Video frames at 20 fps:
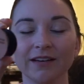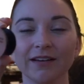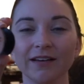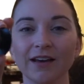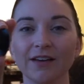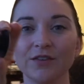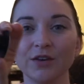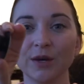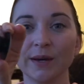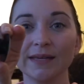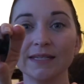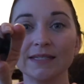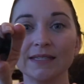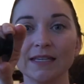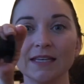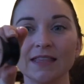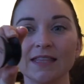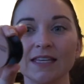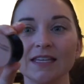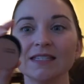Have you guys
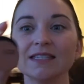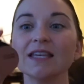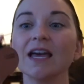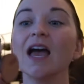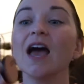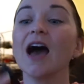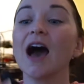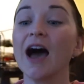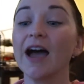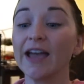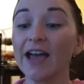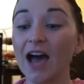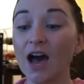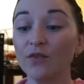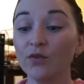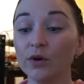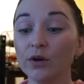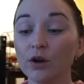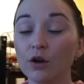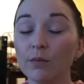seen these? I
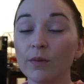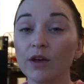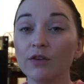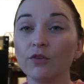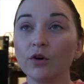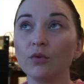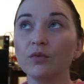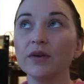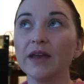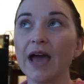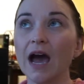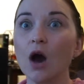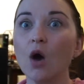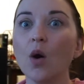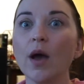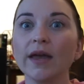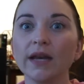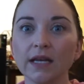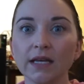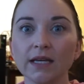have one on my phone now
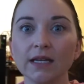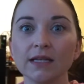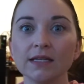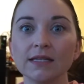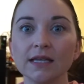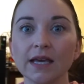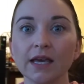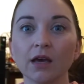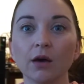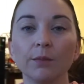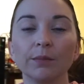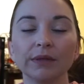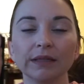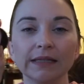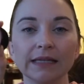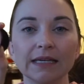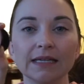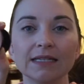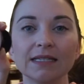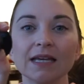and it is a
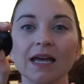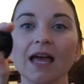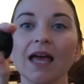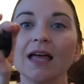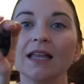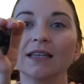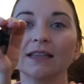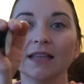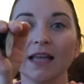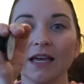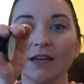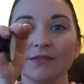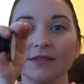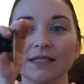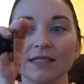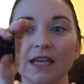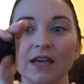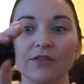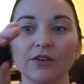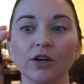complete
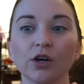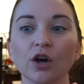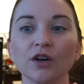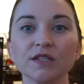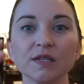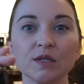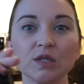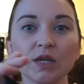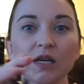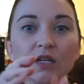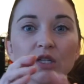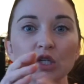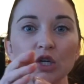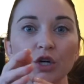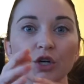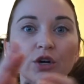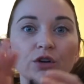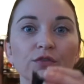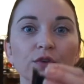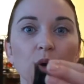lifesaver. It also can
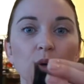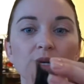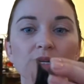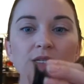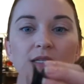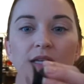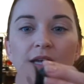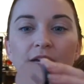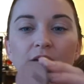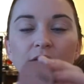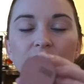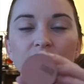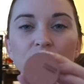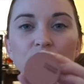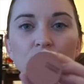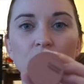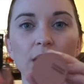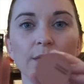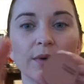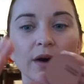turn your phone into like a
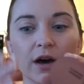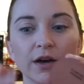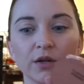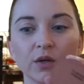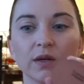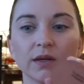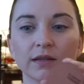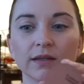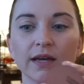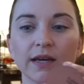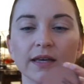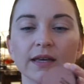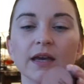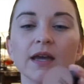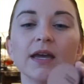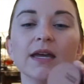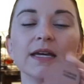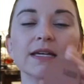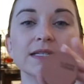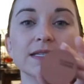tripod. You can like
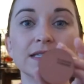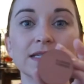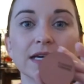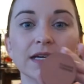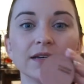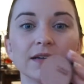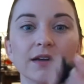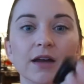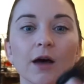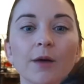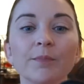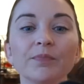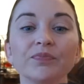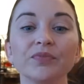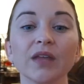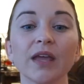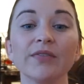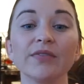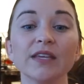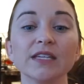stand it up.
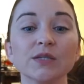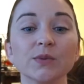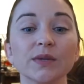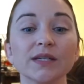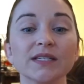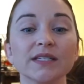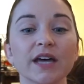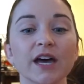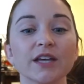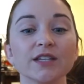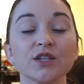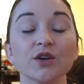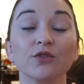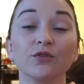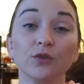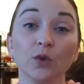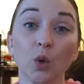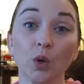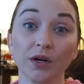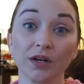And this one says
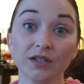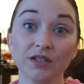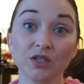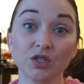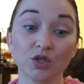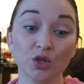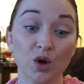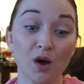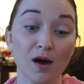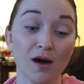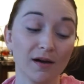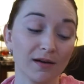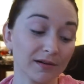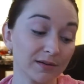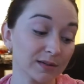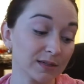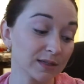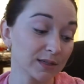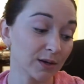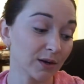Florida
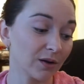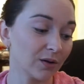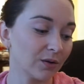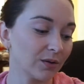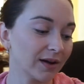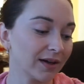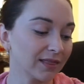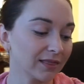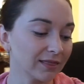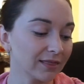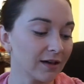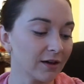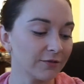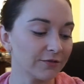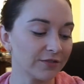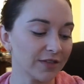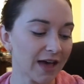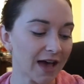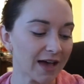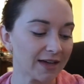Strong. So I
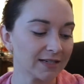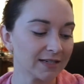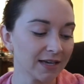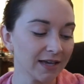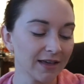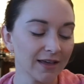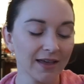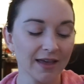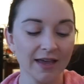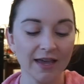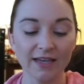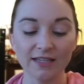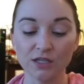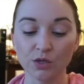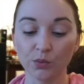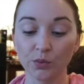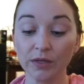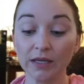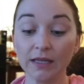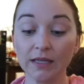love that. It's
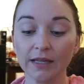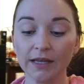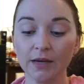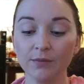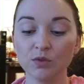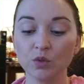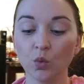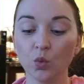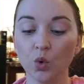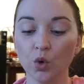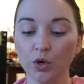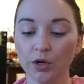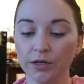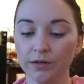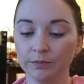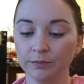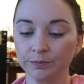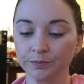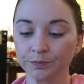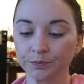a reclaimed
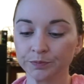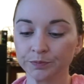wood.